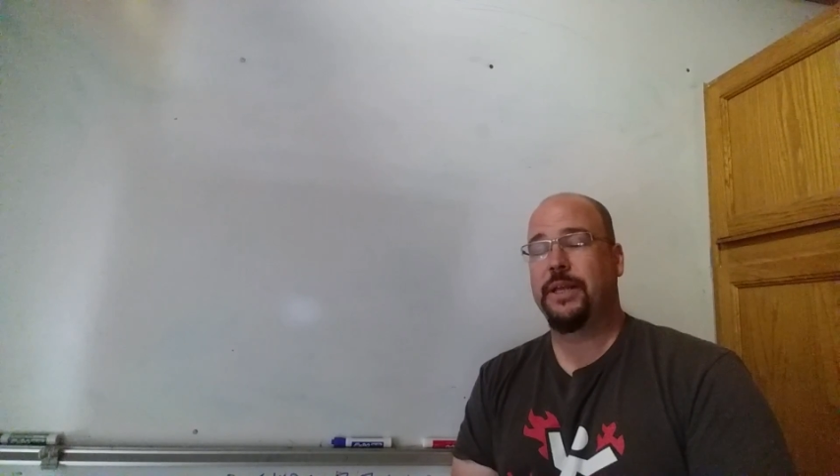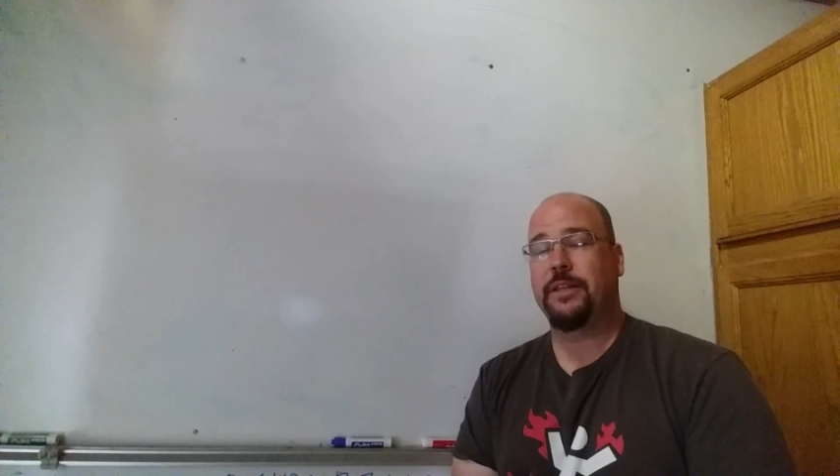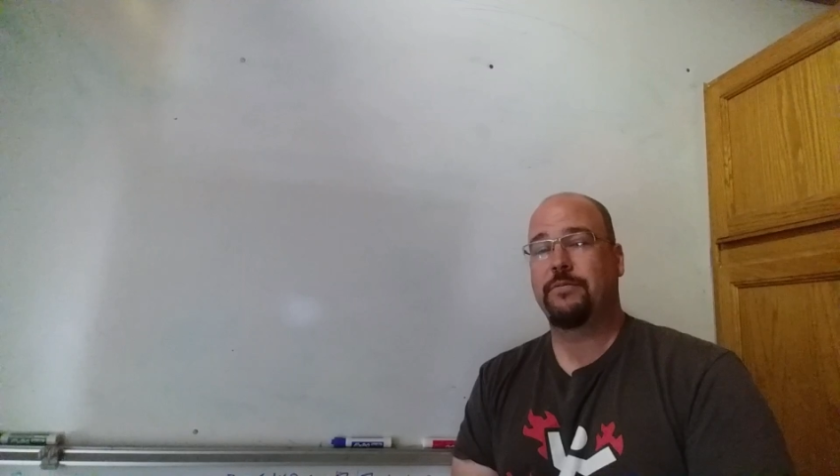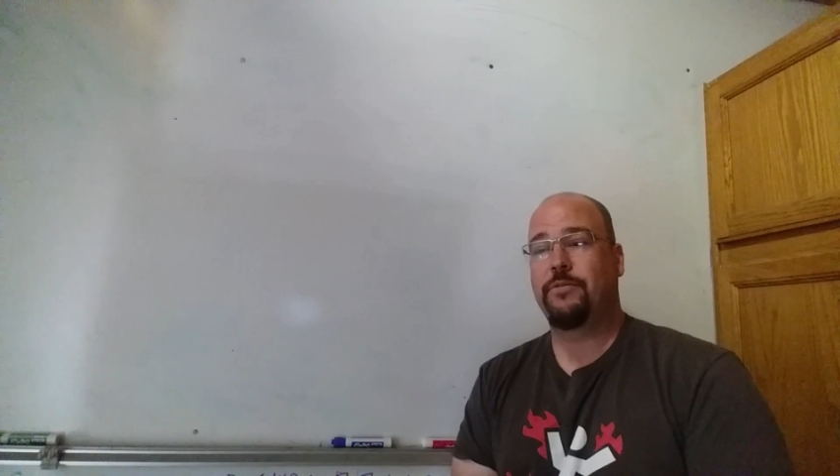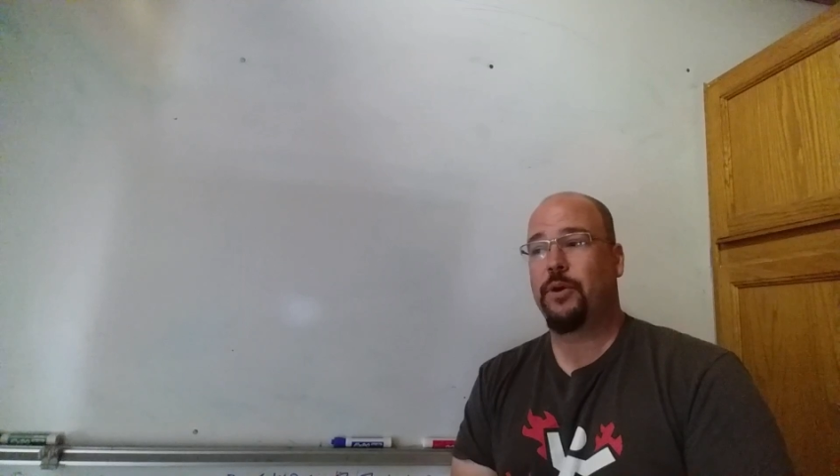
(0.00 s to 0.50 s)

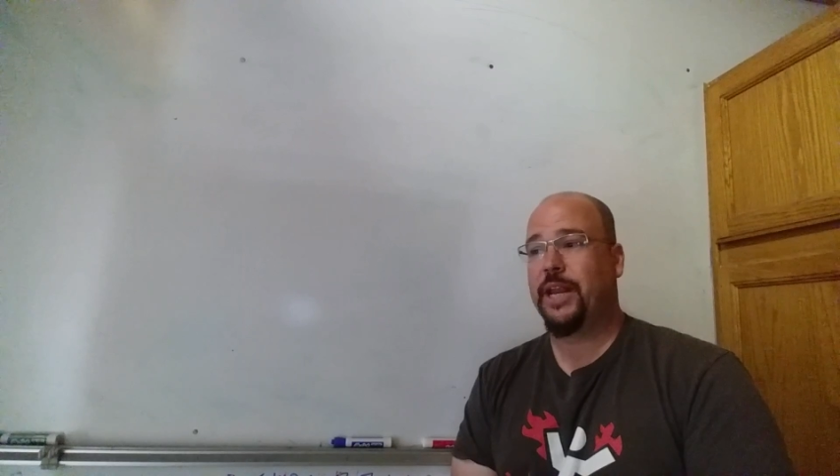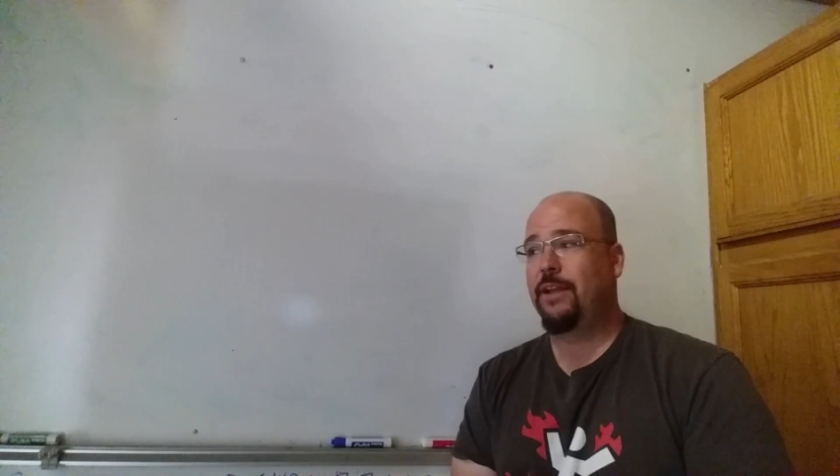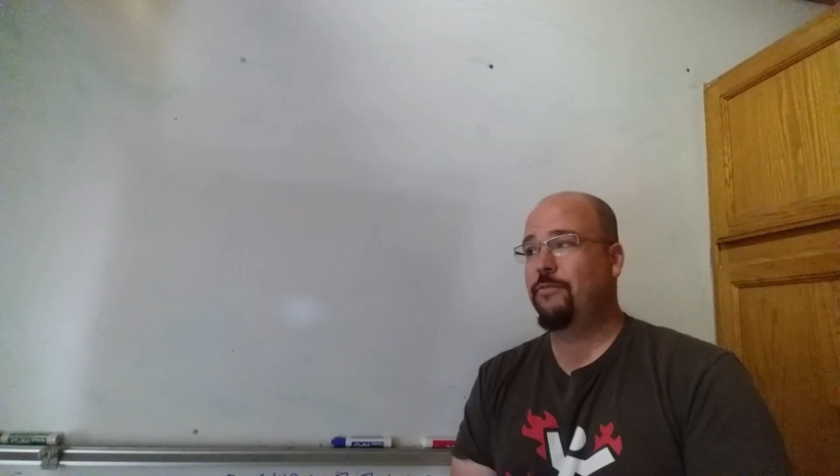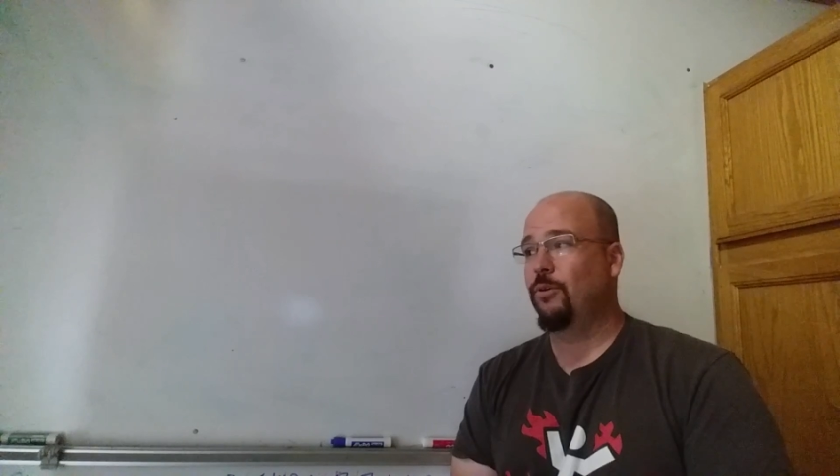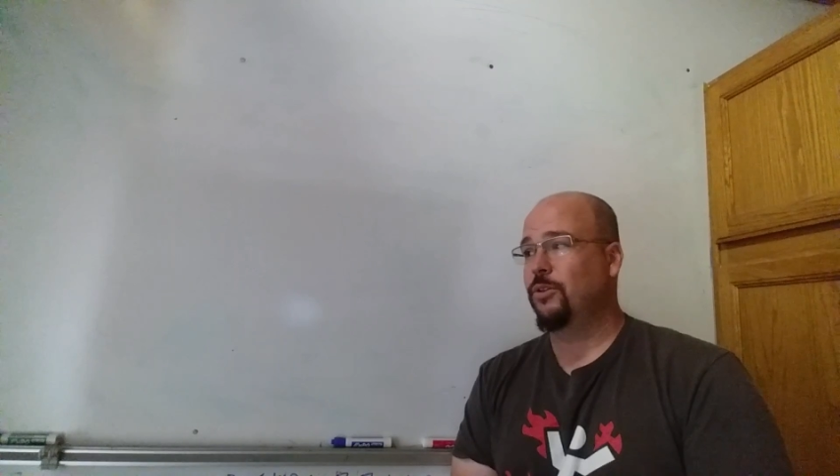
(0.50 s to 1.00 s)
make them
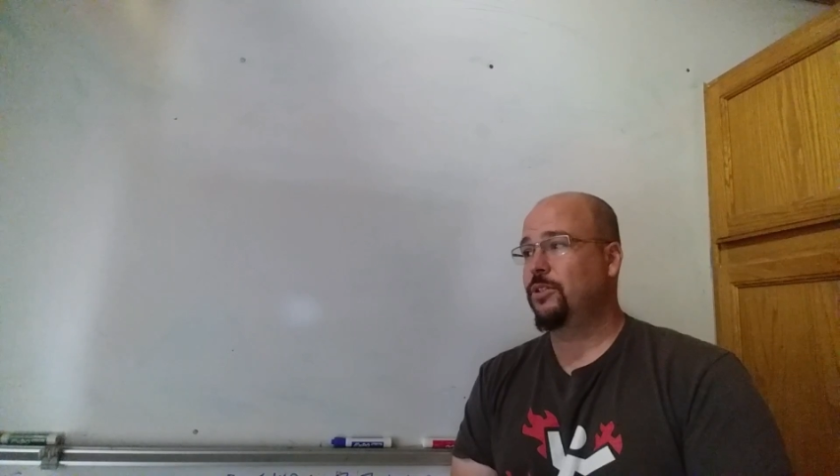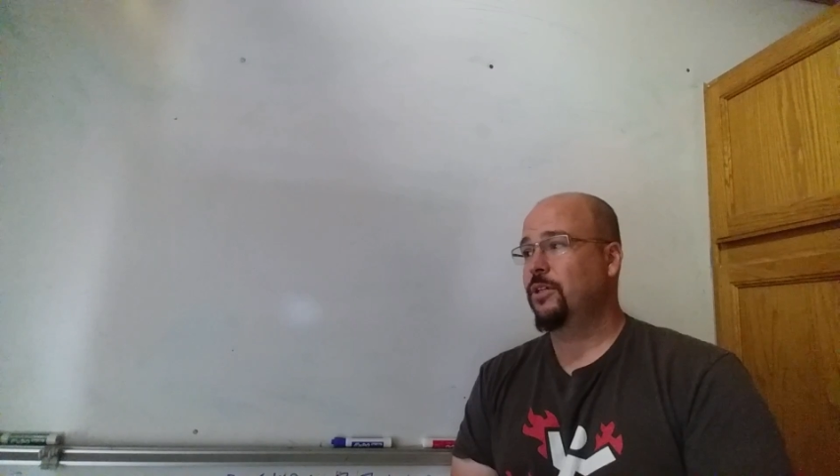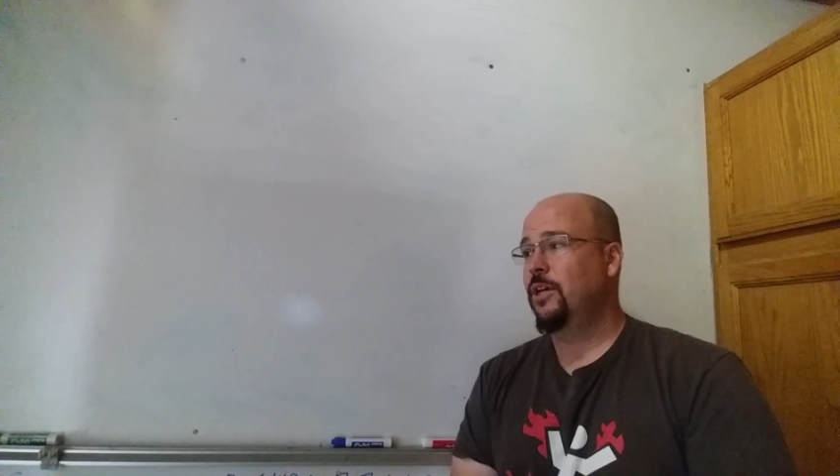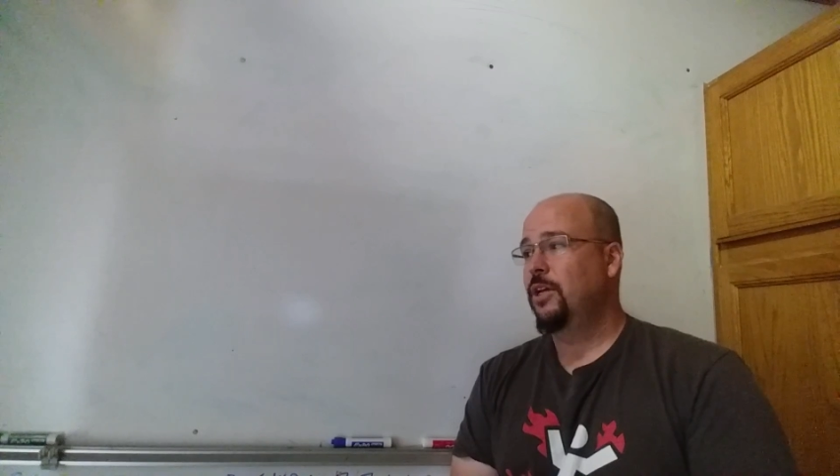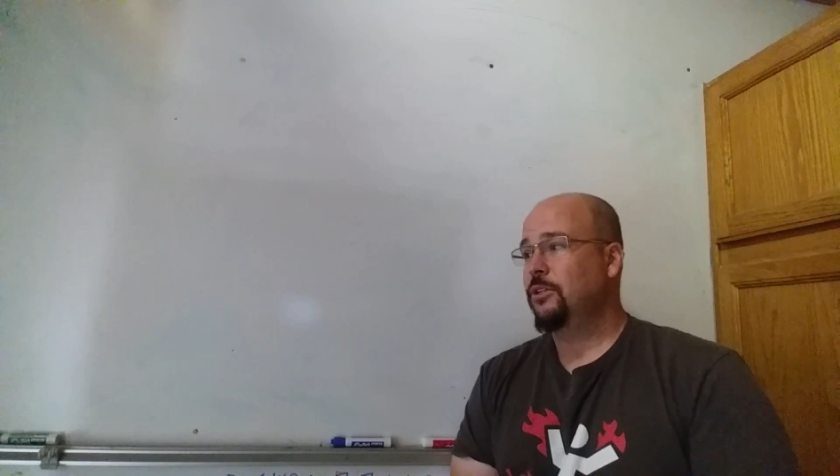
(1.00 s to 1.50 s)
48 volts.